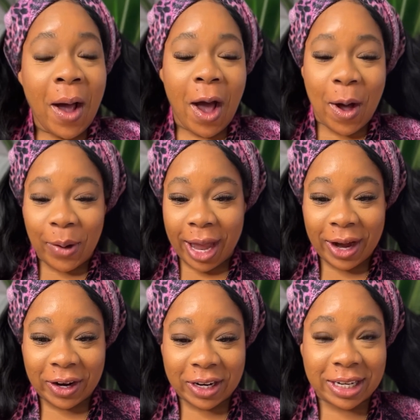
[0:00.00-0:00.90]
Okay,
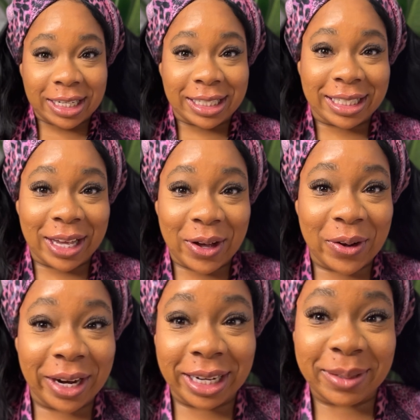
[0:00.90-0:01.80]
girl. So
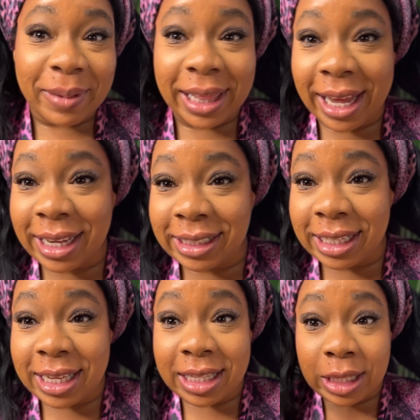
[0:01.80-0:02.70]
here's my lashes.